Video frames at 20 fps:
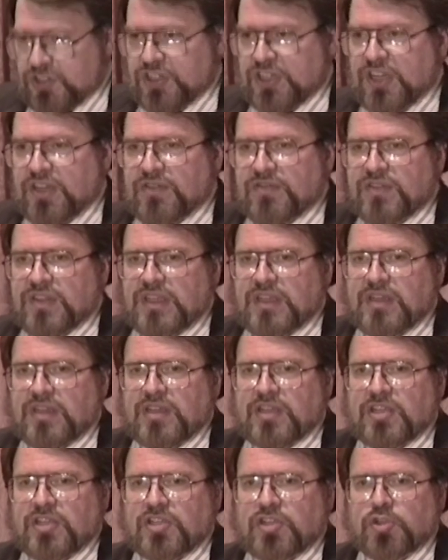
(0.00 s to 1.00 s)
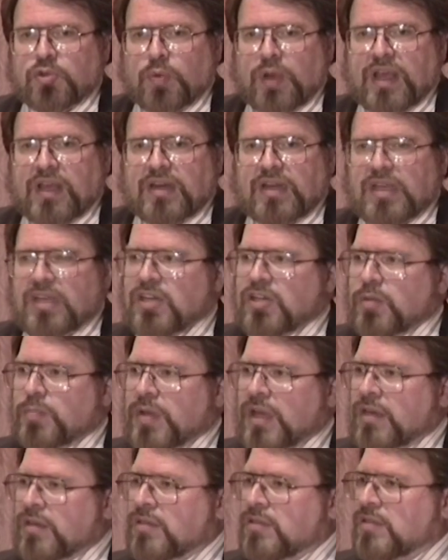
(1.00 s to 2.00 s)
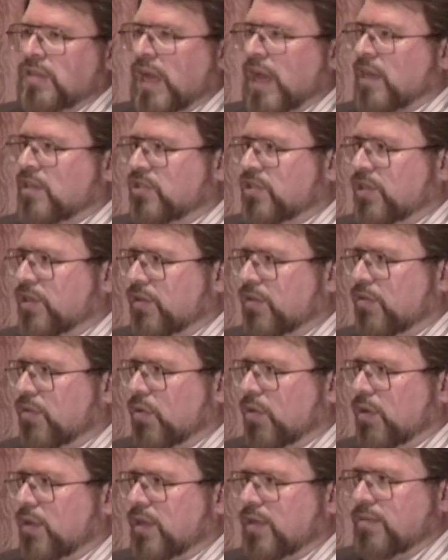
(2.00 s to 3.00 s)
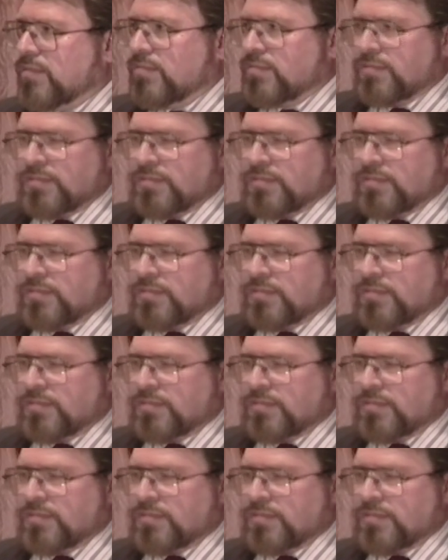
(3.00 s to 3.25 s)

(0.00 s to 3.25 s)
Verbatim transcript: to give the UN independent taxing authority